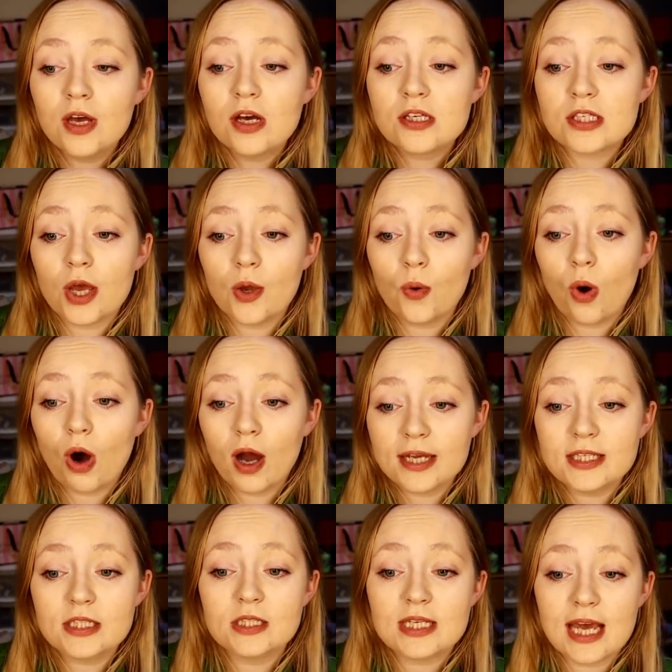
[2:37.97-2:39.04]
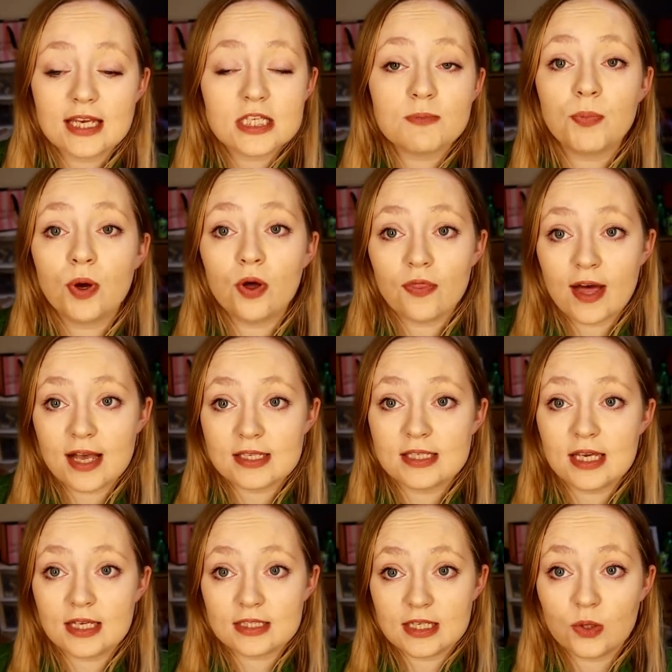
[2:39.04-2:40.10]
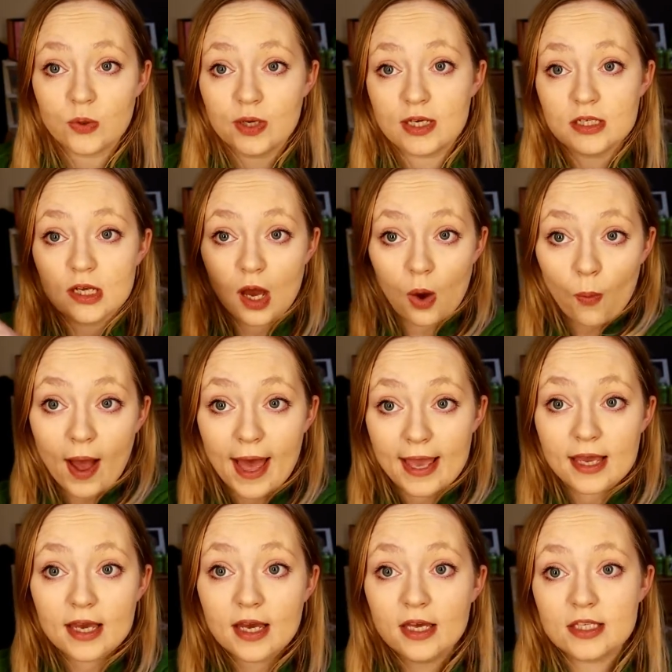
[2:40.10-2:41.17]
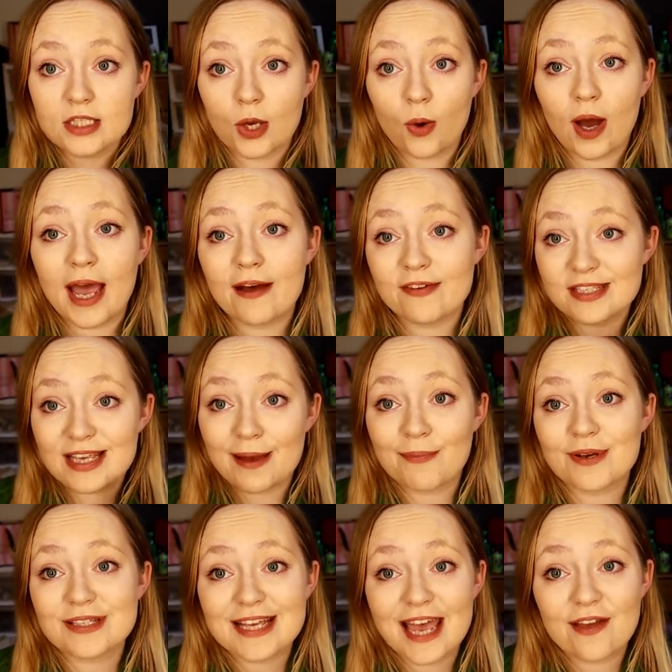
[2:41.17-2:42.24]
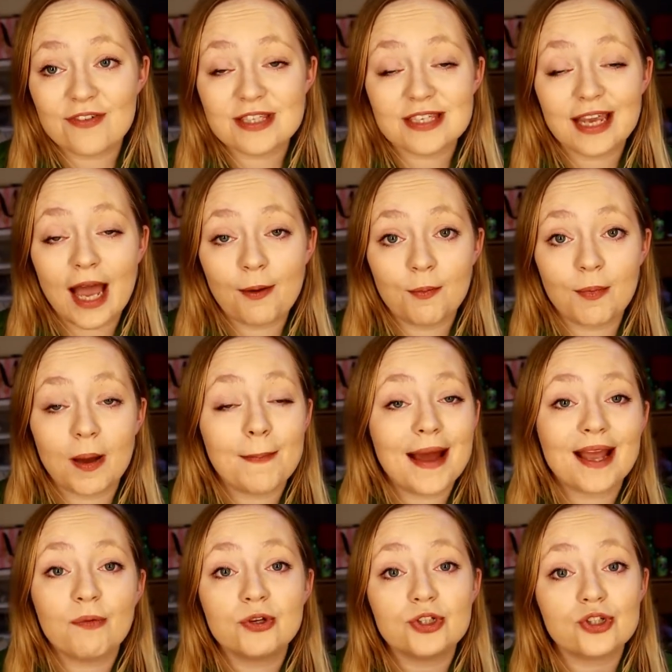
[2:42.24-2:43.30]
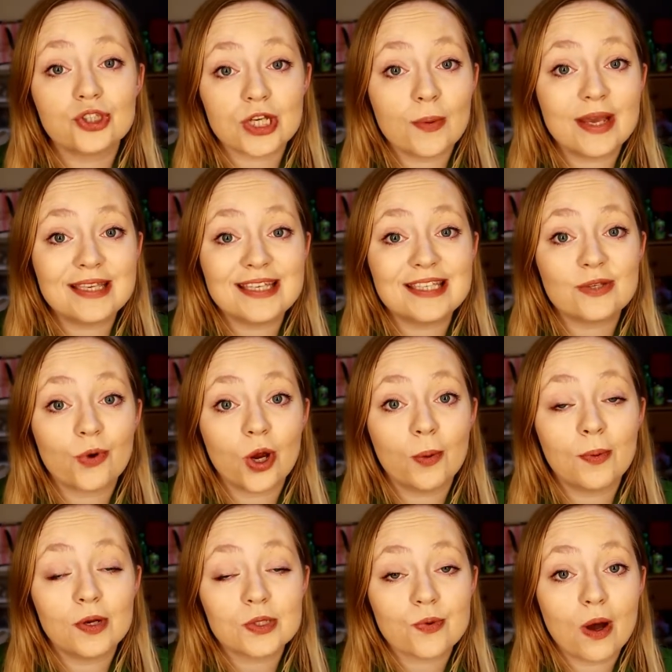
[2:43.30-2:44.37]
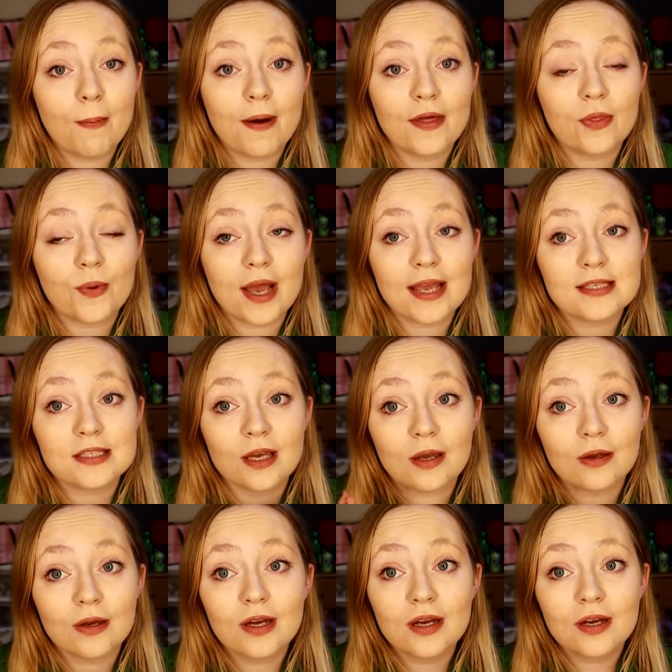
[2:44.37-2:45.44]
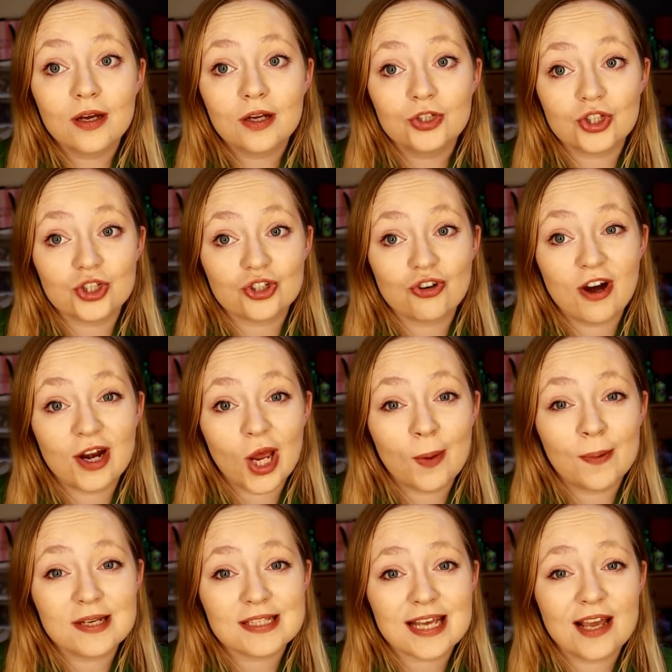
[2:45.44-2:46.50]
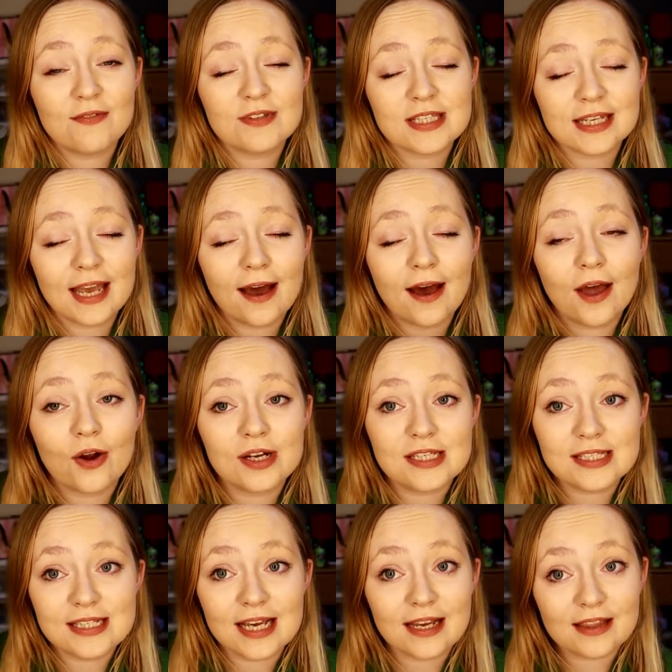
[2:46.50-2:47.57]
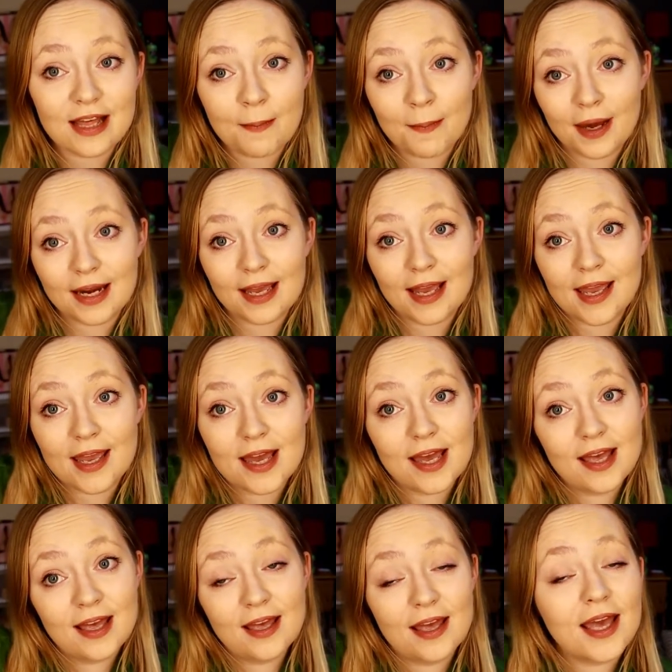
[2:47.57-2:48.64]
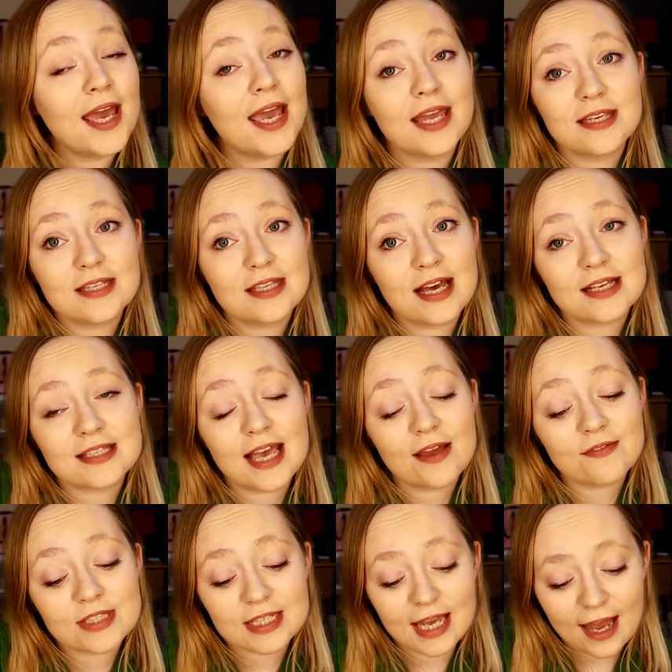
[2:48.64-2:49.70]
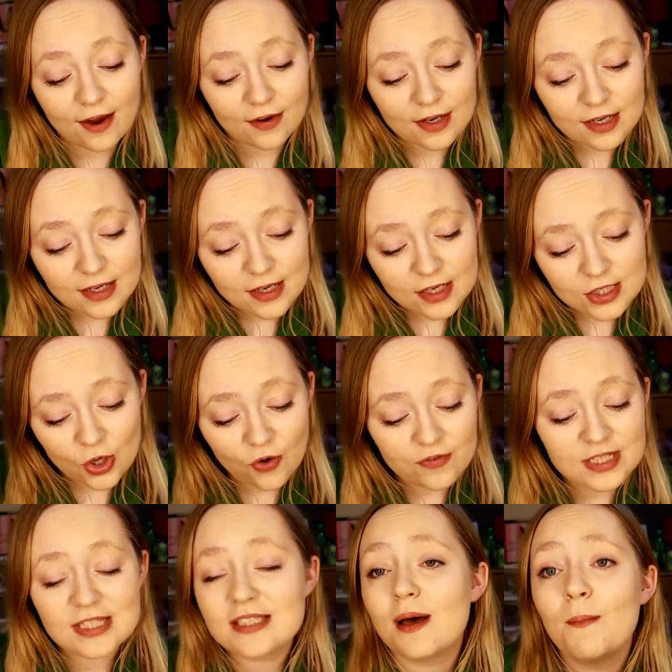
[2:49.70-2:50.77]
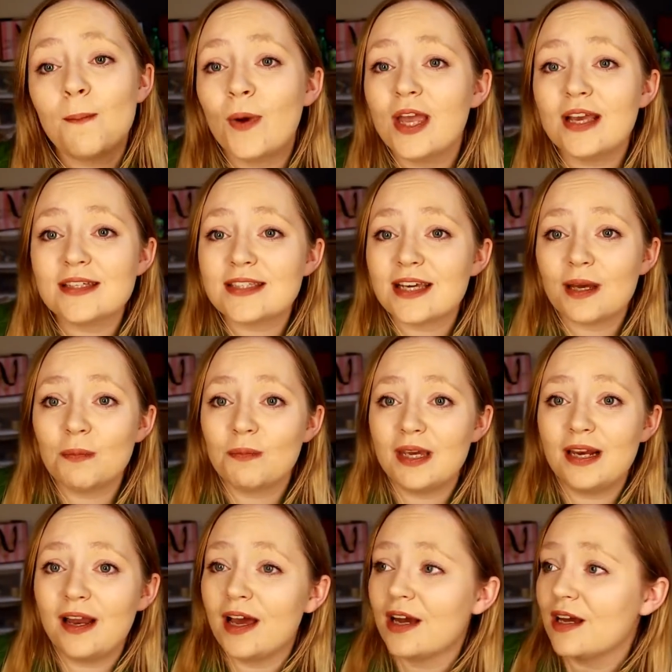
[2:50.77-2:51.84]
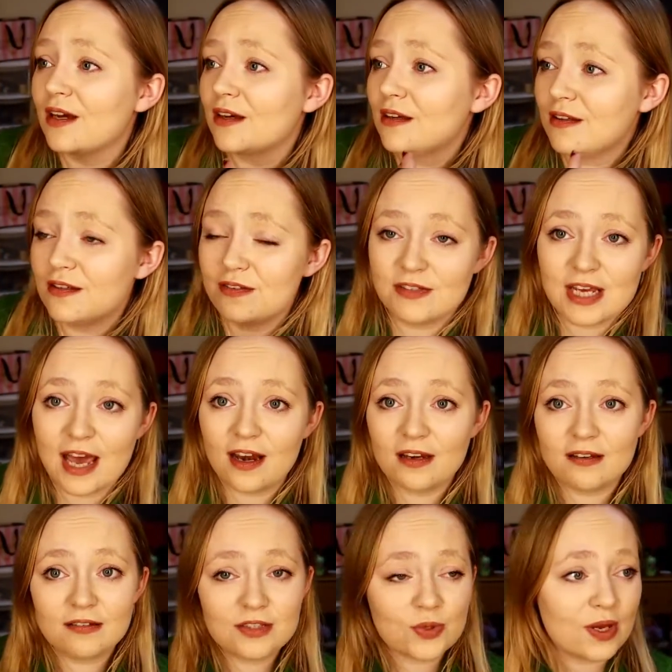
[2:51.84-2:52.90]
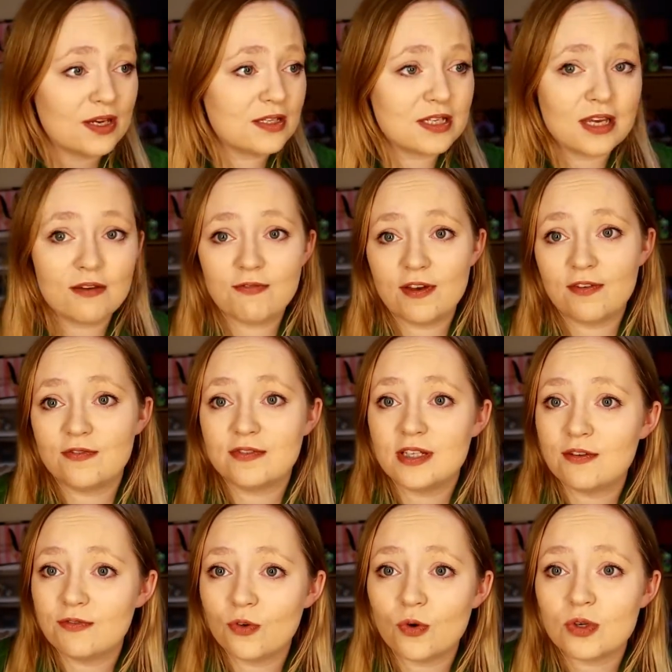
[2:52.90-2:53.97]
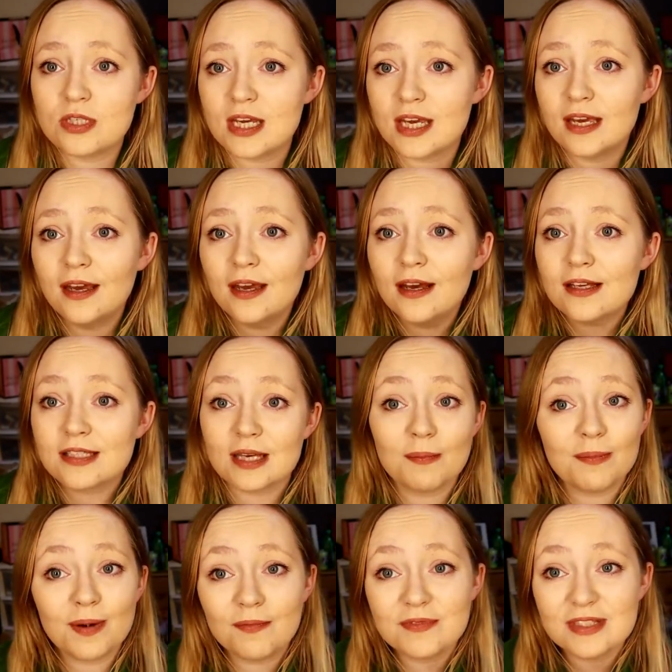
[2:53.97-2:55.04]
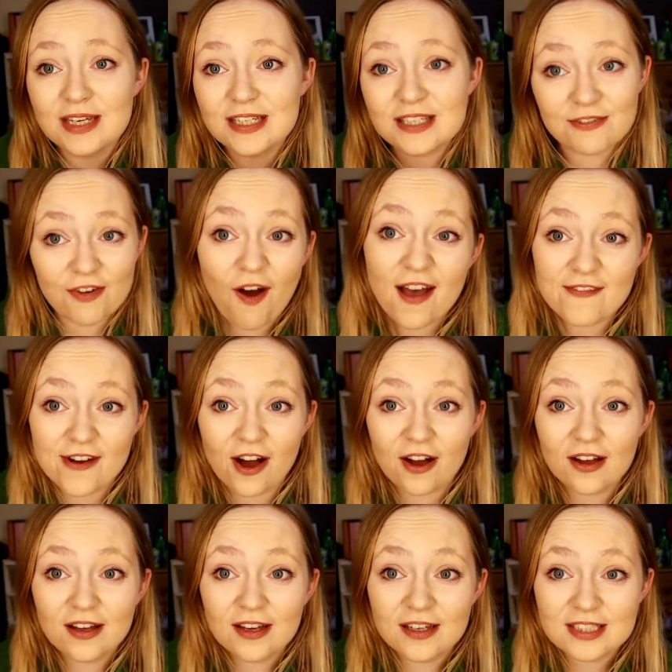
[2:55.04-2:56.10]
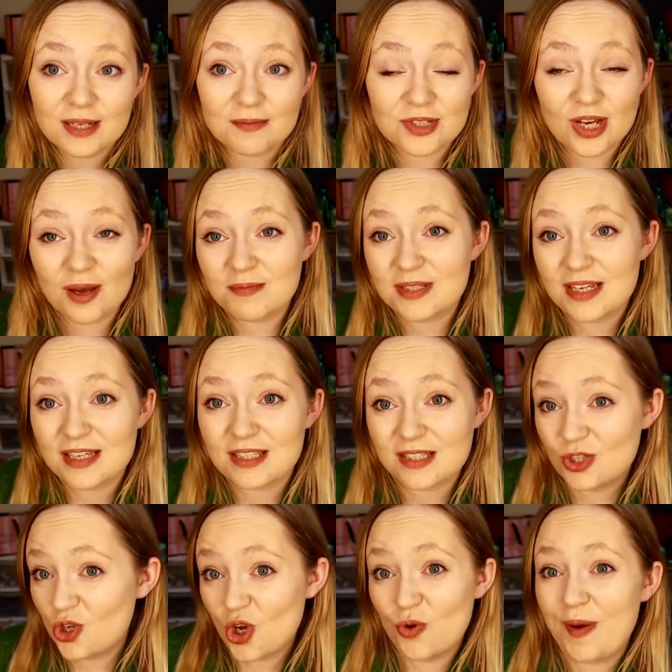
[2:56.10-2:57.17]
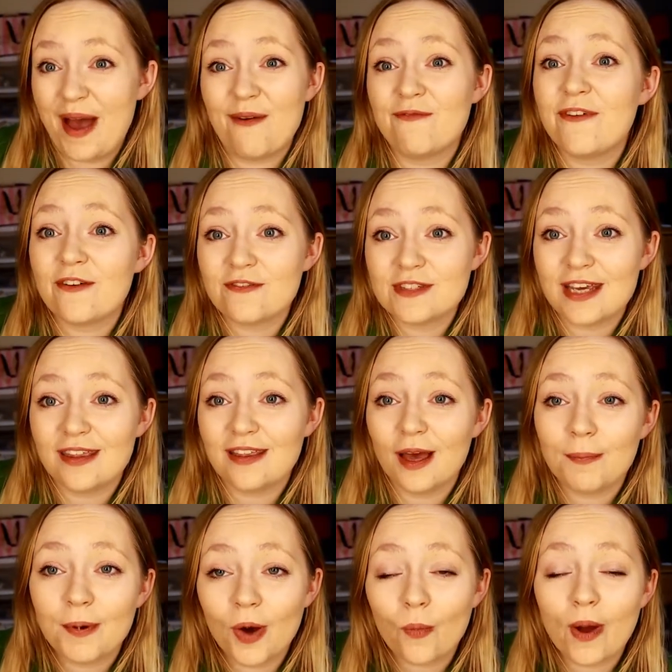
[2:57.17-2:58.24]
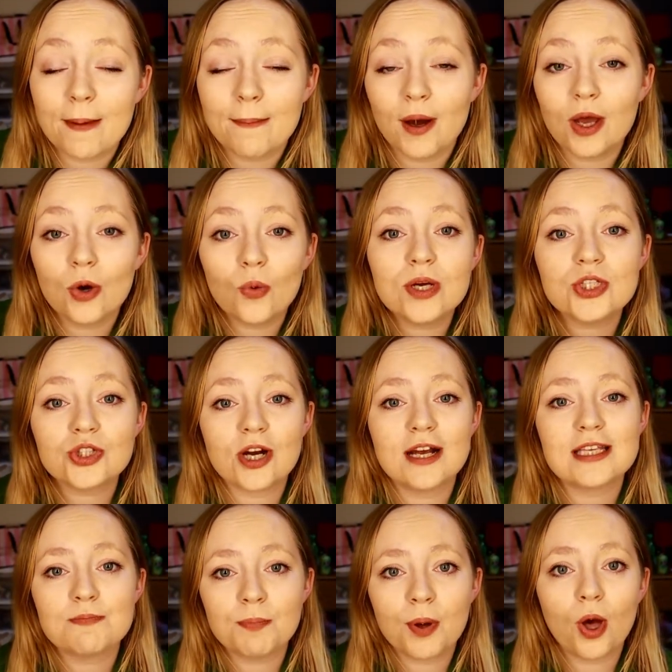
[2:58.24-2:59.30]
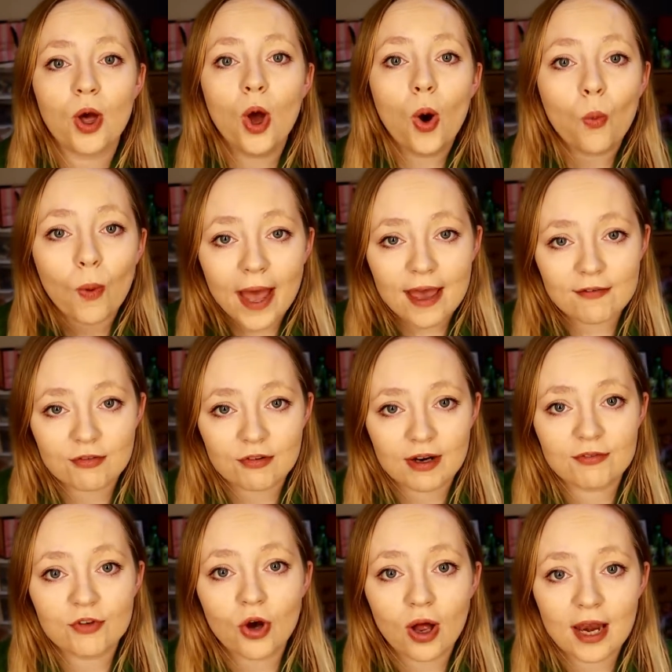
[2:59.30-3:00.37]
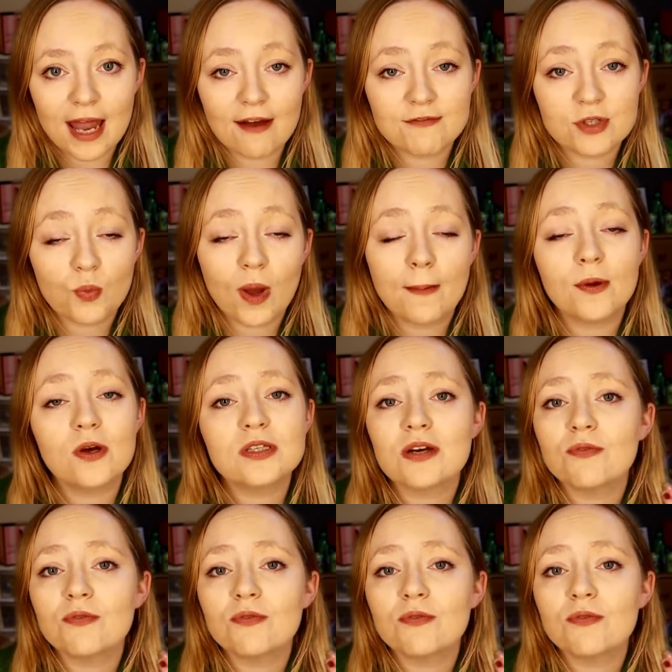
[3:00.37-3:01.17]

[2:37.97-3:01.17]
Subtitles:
So I tend to put that 60 quid away. So I have a separate savings account with my bank, which is so easy to open as well, by the way. So just try and open a savings account and I stick that money into that savings account. So obviously some weeks it can be like 10, 20, 50, 40. Some months it's a fiver. Sometimes it's £2.50 that I put away, but I always try to put whatever I've got left away, because